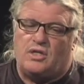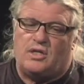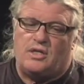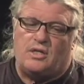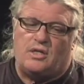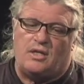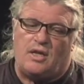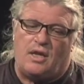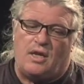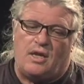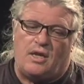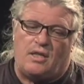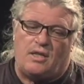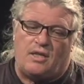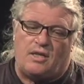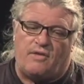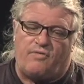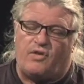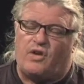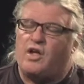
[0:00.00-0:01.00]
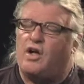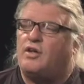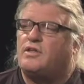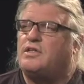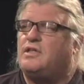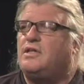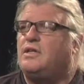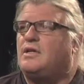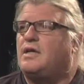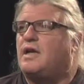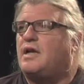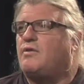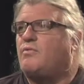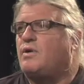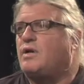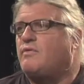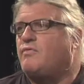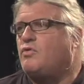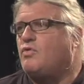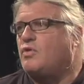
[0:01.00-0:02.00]
and the difficulty in getting
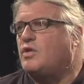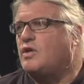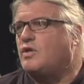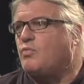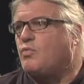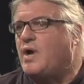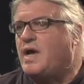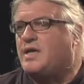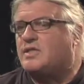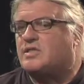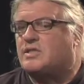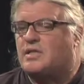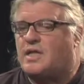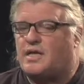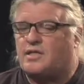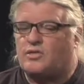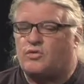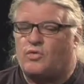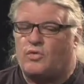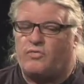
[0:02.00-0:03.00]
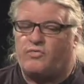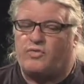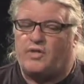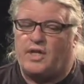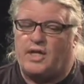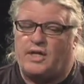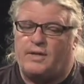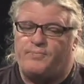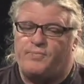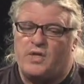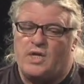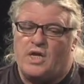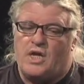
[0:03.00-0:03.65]
rid of nuclear waste and that sort of thing.